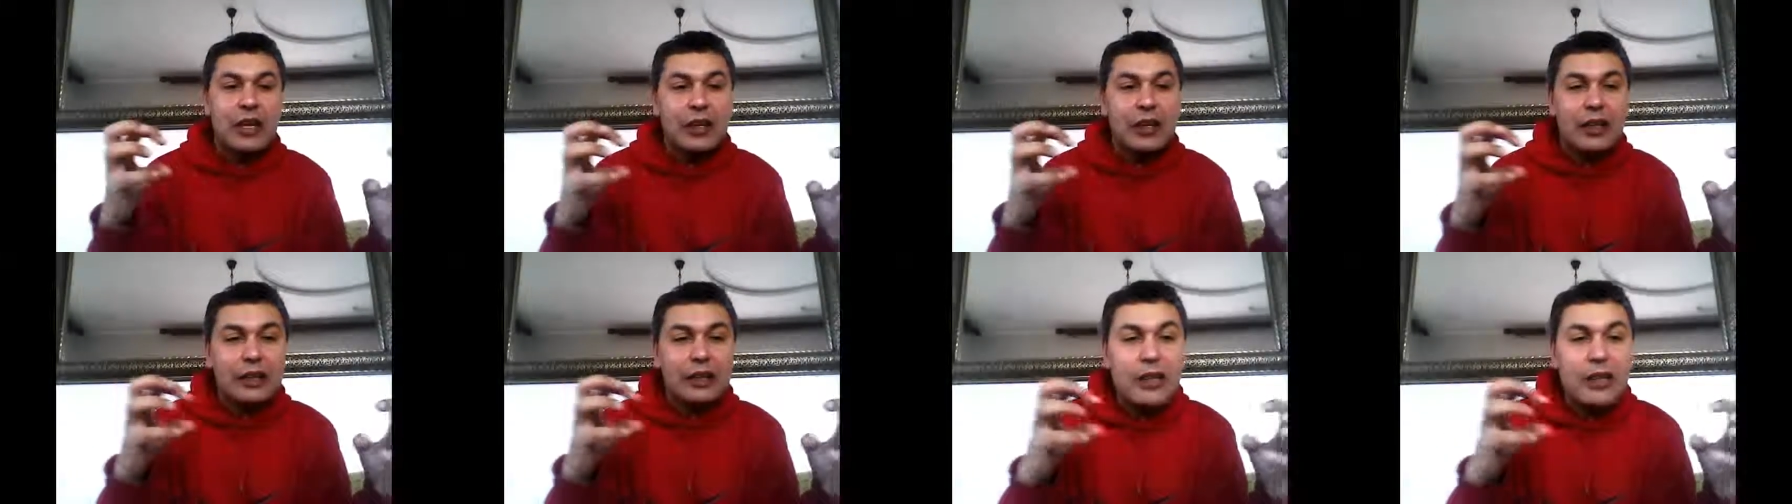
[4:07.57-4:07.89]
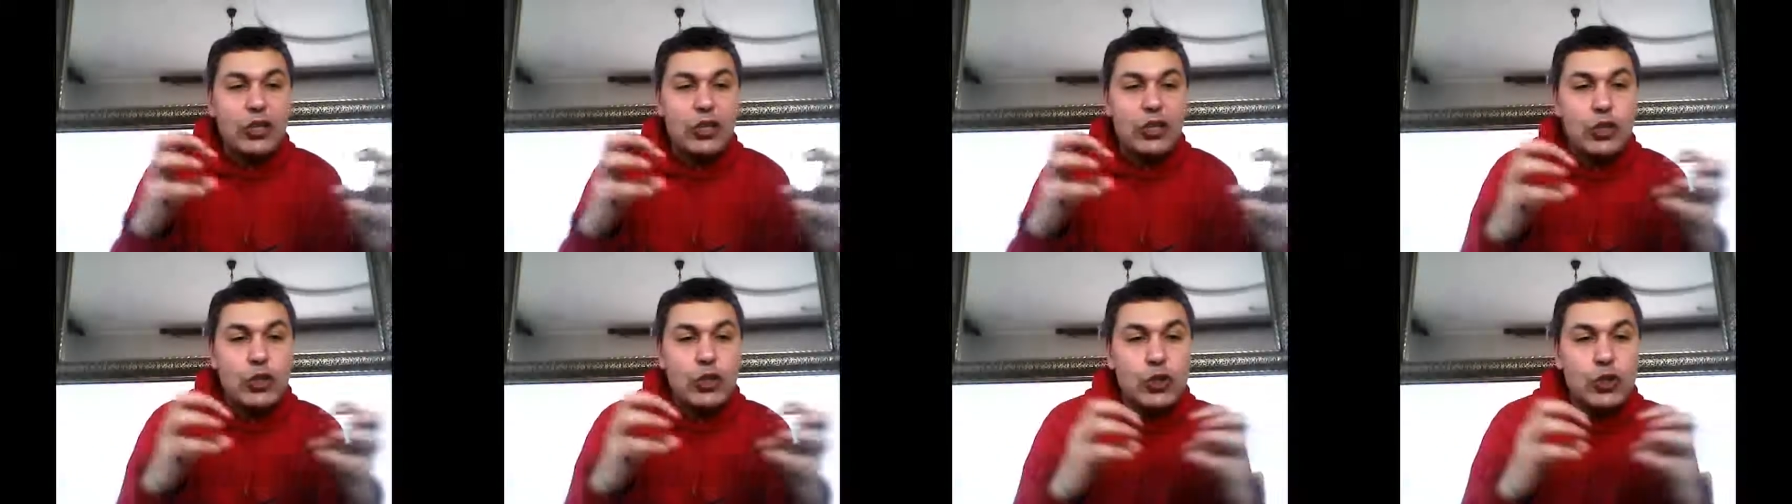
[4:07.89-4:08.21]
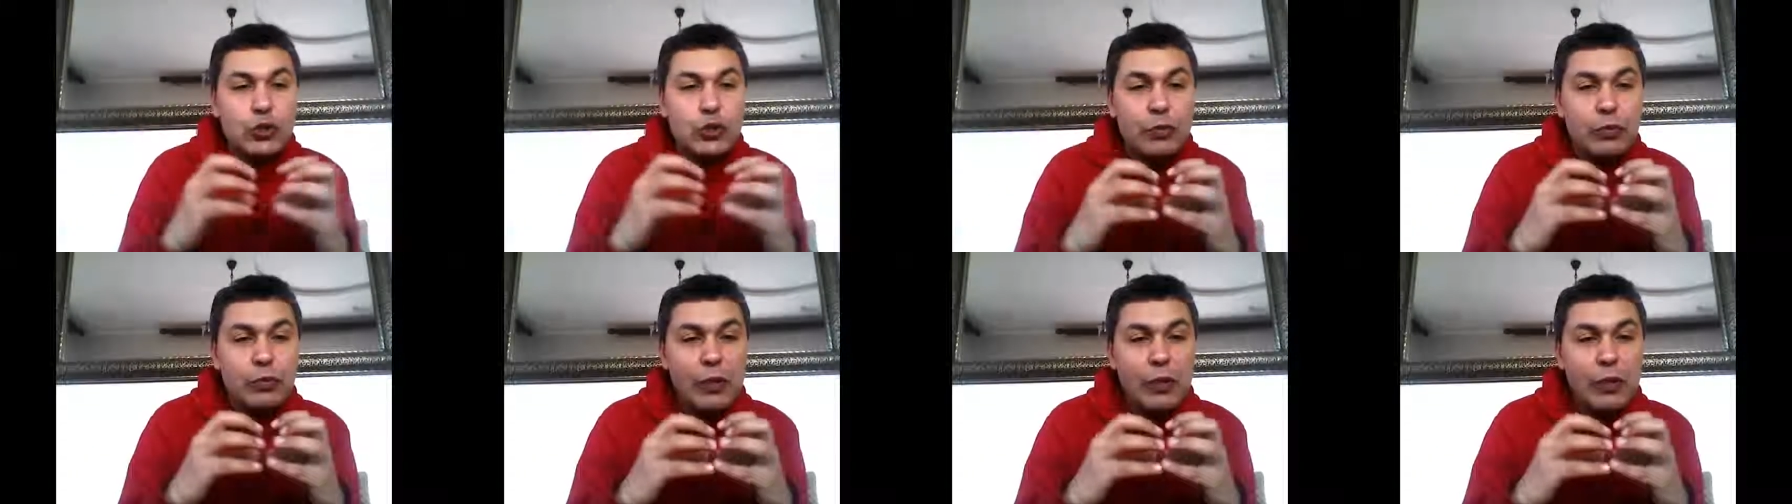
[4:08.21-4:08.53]
that
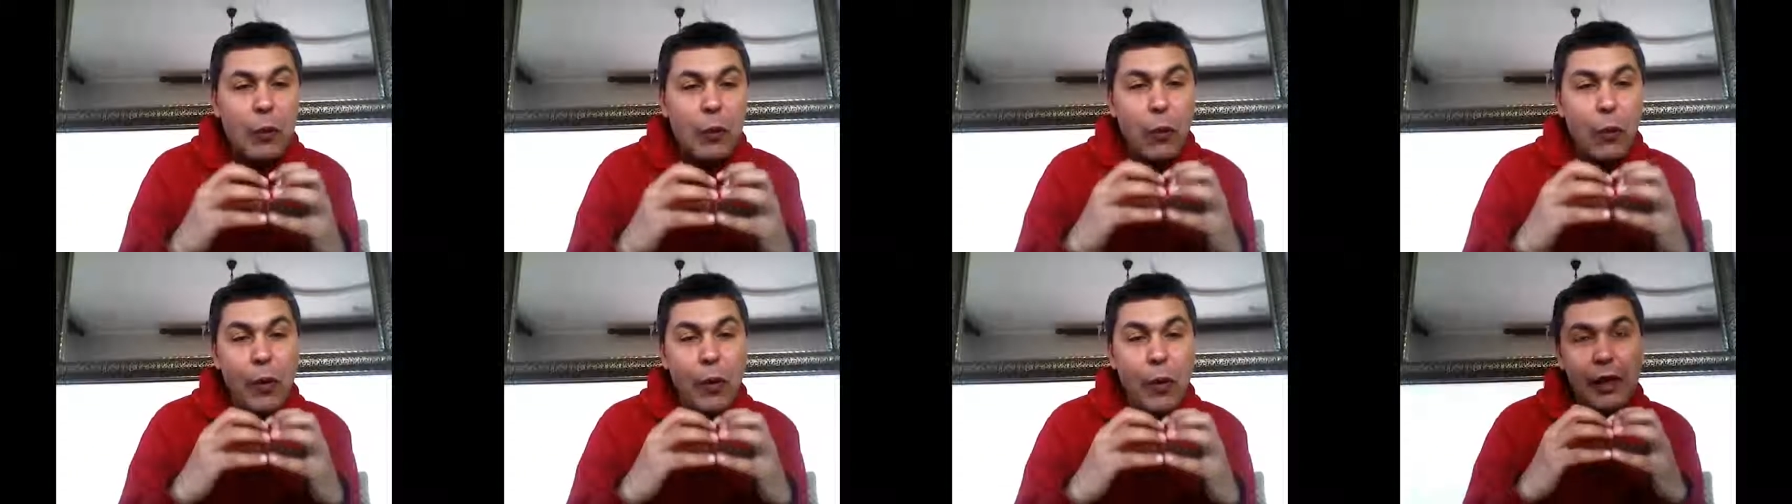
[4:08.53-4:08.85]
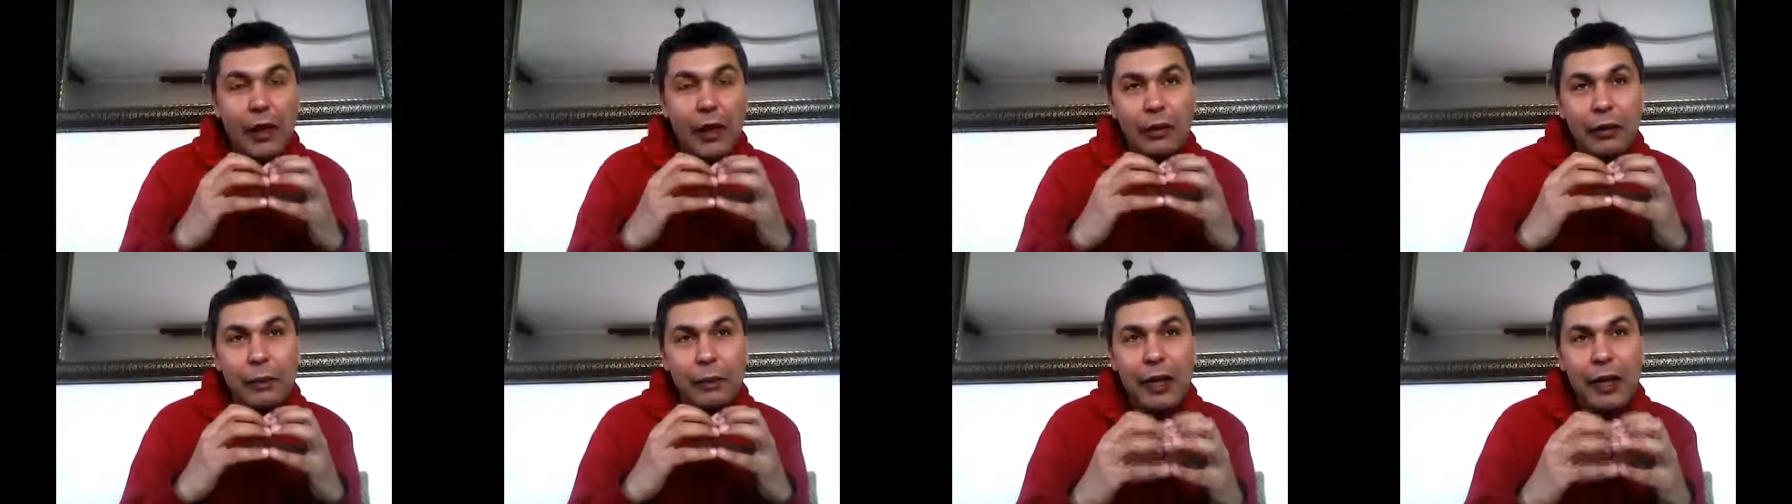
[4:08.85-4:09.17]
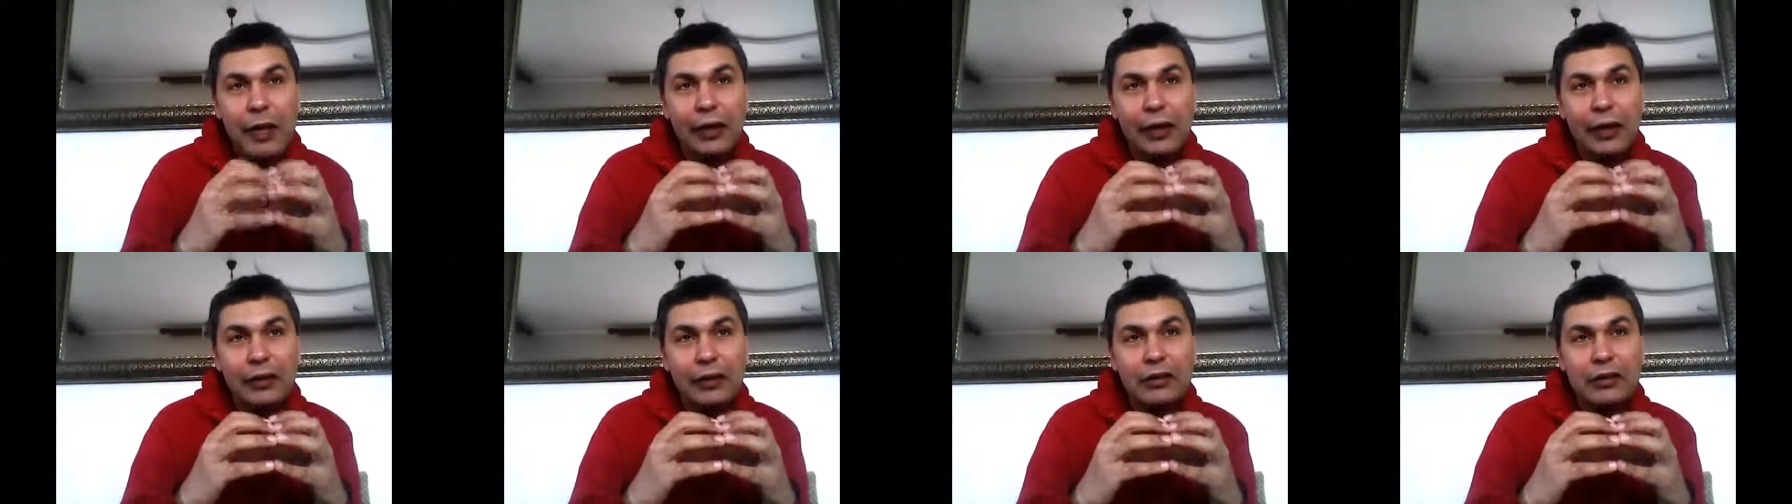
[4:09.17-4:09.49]
should be well
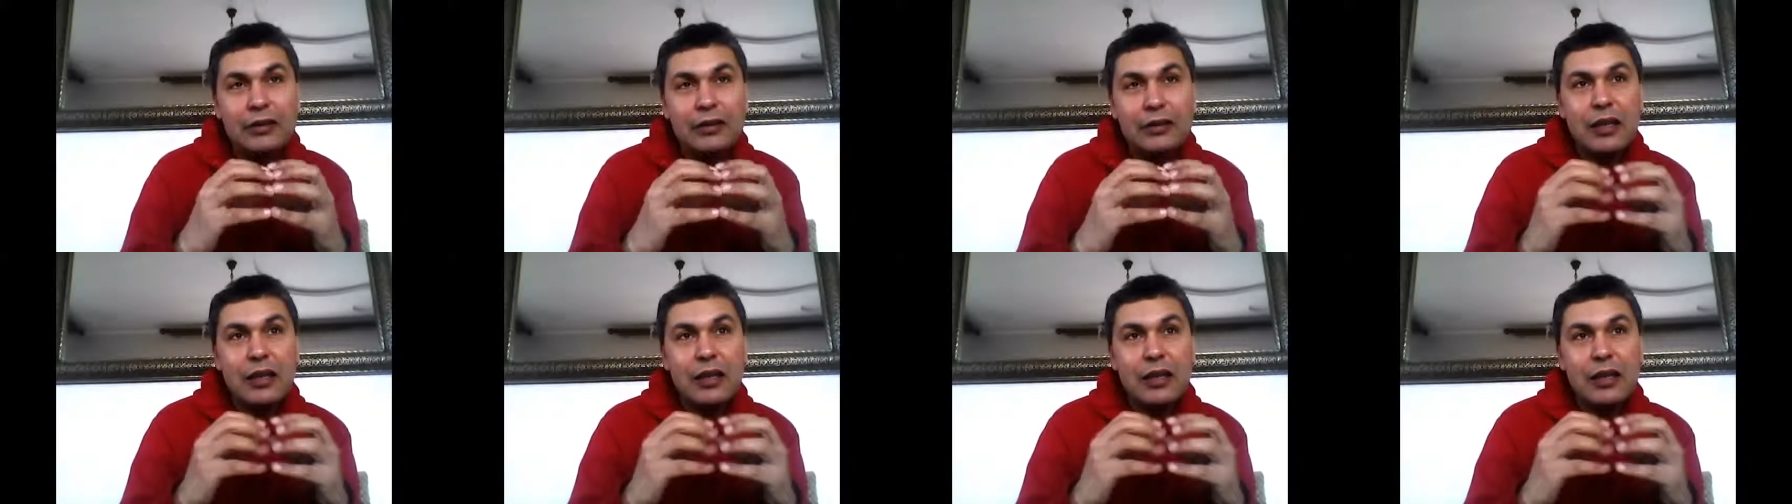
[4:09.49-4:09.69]
built